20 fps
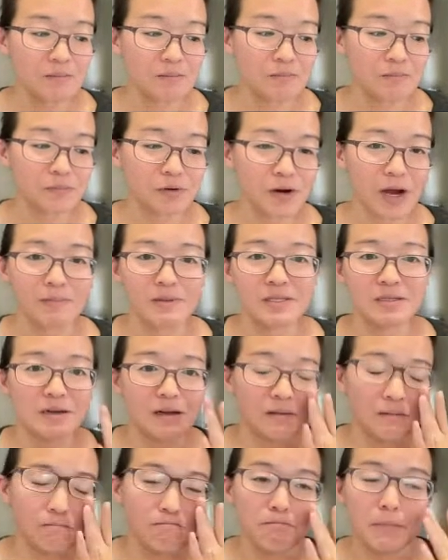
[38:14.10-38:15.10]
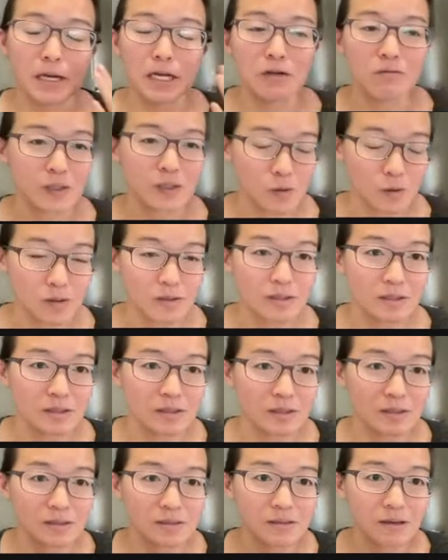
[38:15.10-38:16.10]
perhaps many
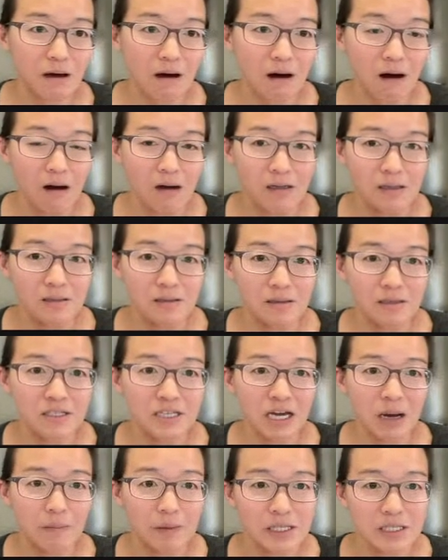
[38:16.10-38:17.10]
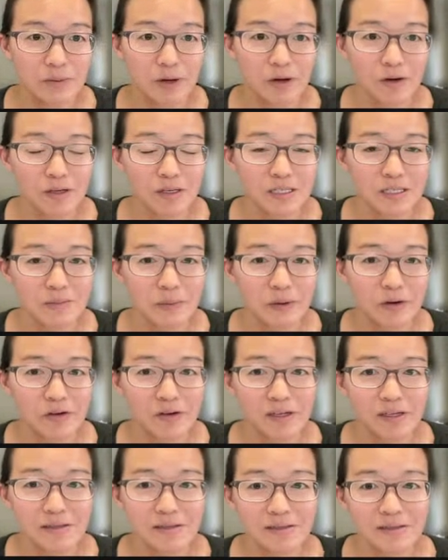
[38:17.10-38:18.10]
resources on the Japanese American
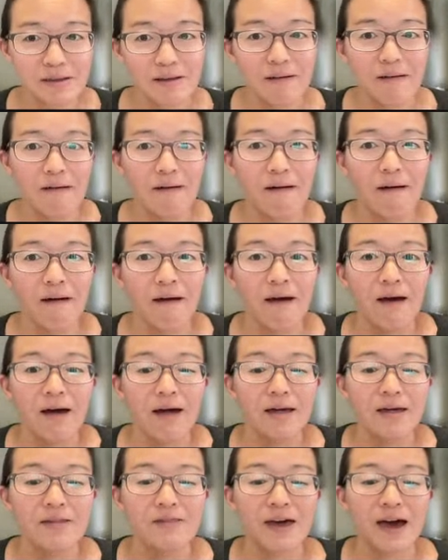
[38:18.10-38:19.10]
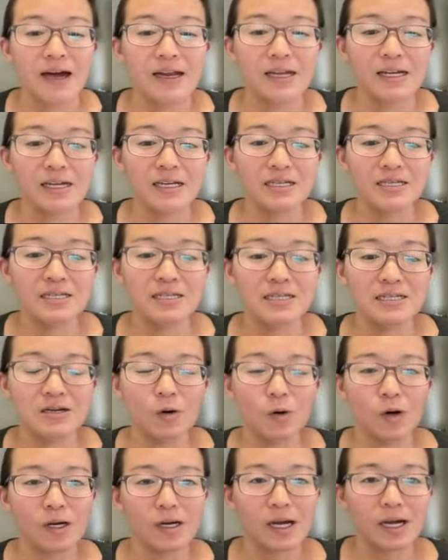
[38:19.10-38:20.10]
experience, in that it is
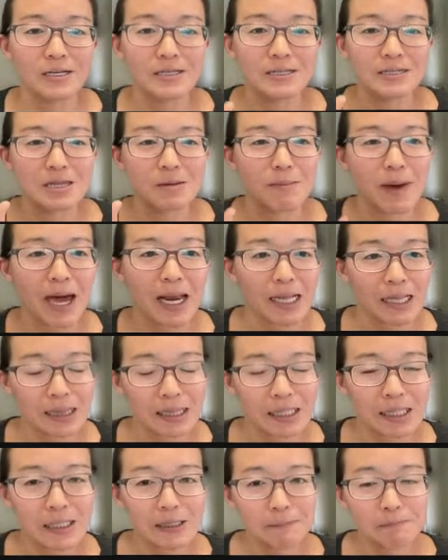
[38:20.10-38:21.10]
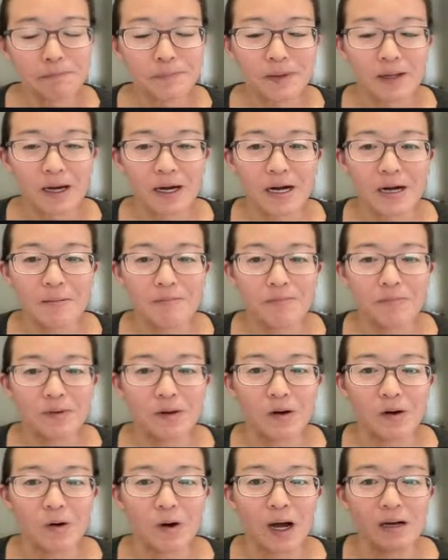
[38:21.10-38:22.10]
organized thematically
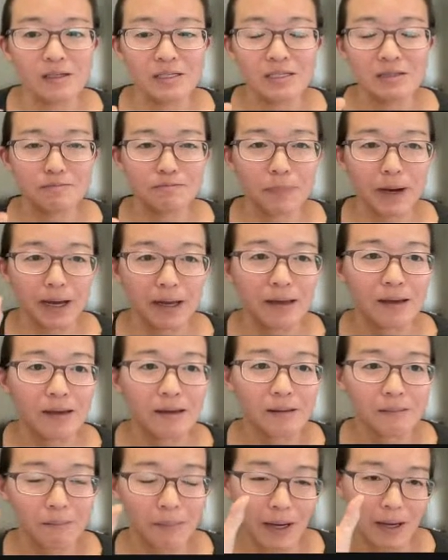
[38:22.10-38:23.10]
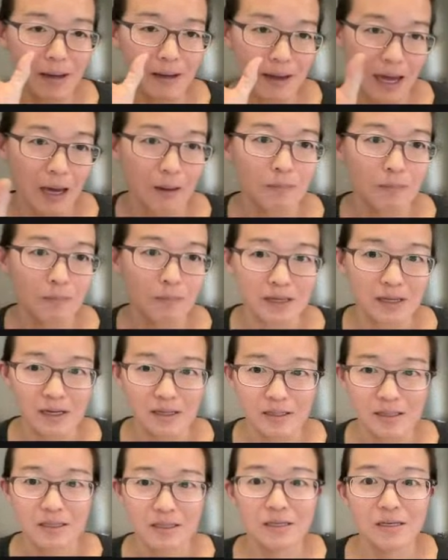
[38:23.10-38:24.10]
or else by
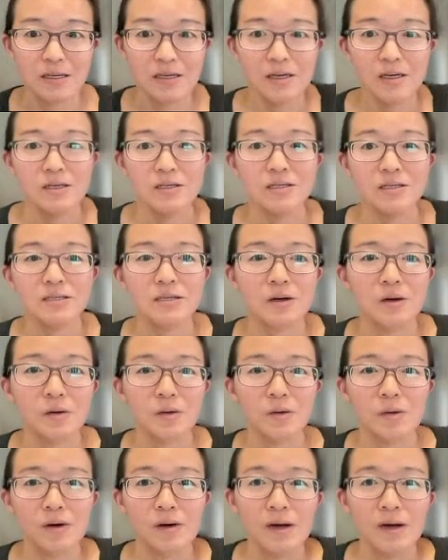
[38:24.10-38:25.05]
campsite. So